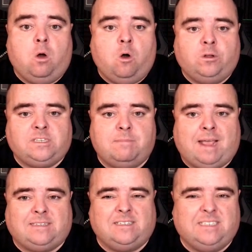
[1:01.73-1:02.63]

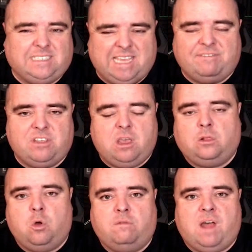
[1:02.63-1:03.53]
automatically, saving you a
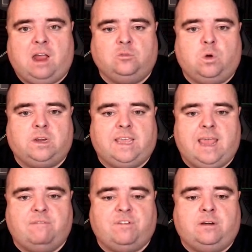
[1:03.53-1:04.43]
lot of hard work and
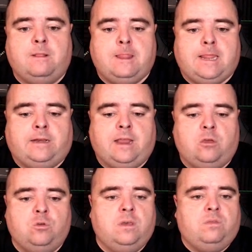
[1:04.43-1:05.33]
effort.
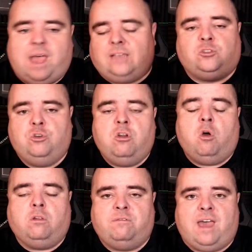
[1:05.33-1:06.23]
Now, that's doing
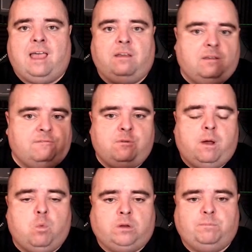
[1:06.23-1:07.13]
all of that from
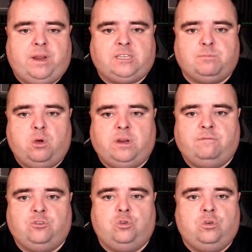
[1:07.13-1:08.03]
a WordPress point of
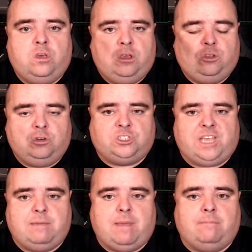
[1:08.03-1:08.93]
view. Your
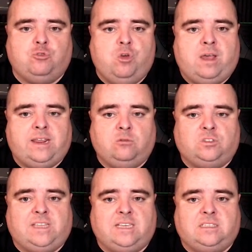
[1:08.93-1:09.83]
sitemap U R L
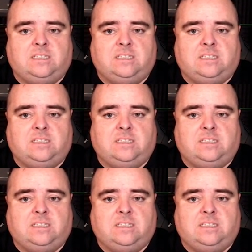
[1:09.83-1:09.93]
stays the